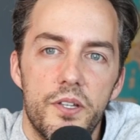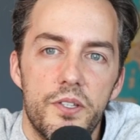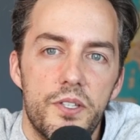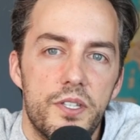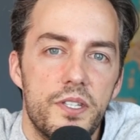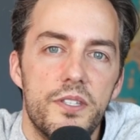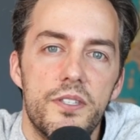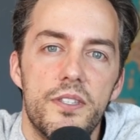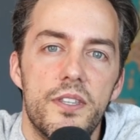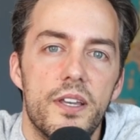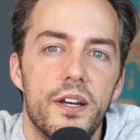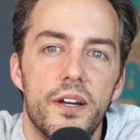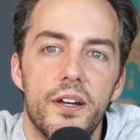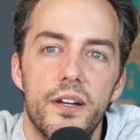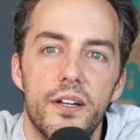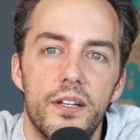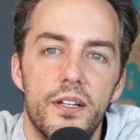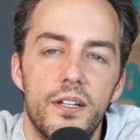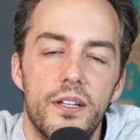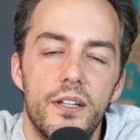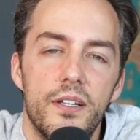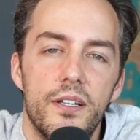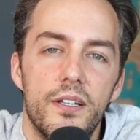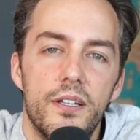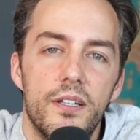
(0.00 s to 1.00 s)
else is there
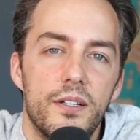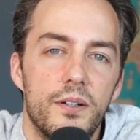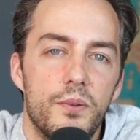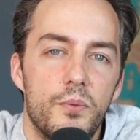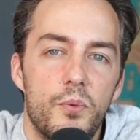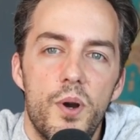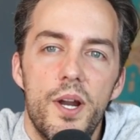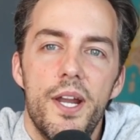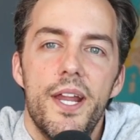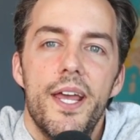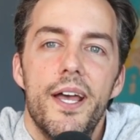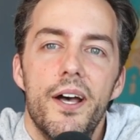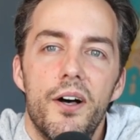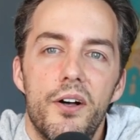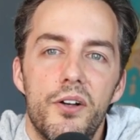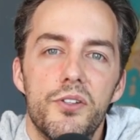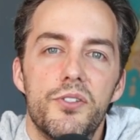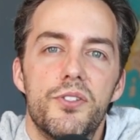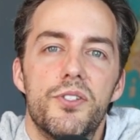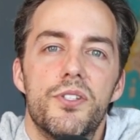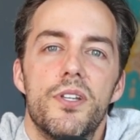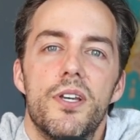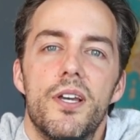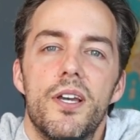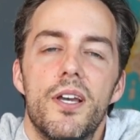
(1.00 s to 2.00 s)
what
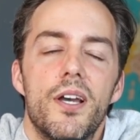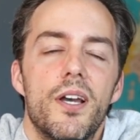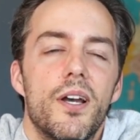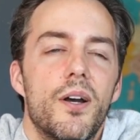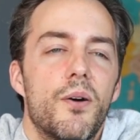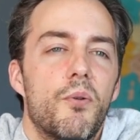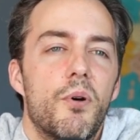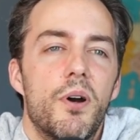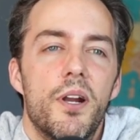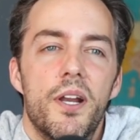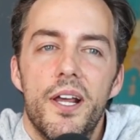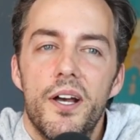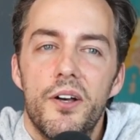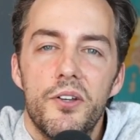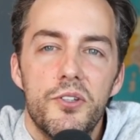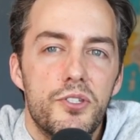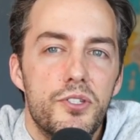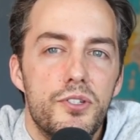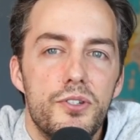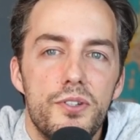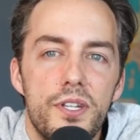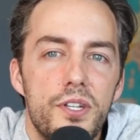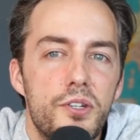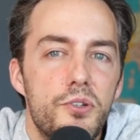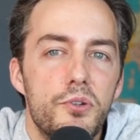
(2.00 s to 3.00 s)
else what else
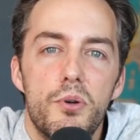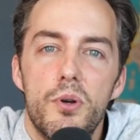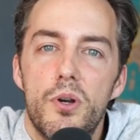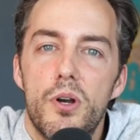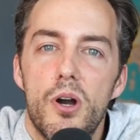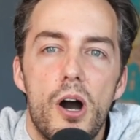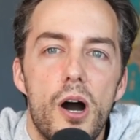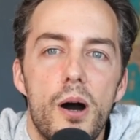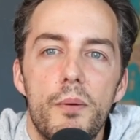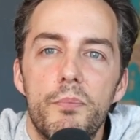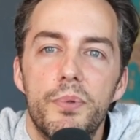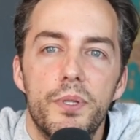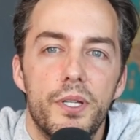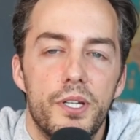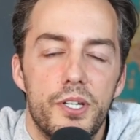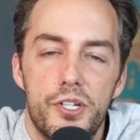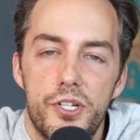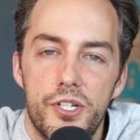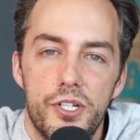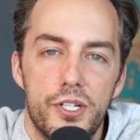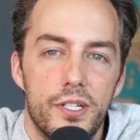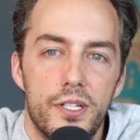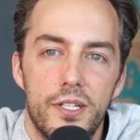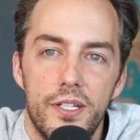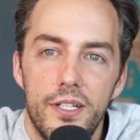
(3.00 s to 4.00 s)
do you need to
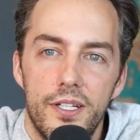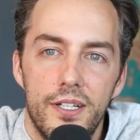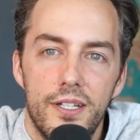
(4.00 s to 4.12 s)
accomplish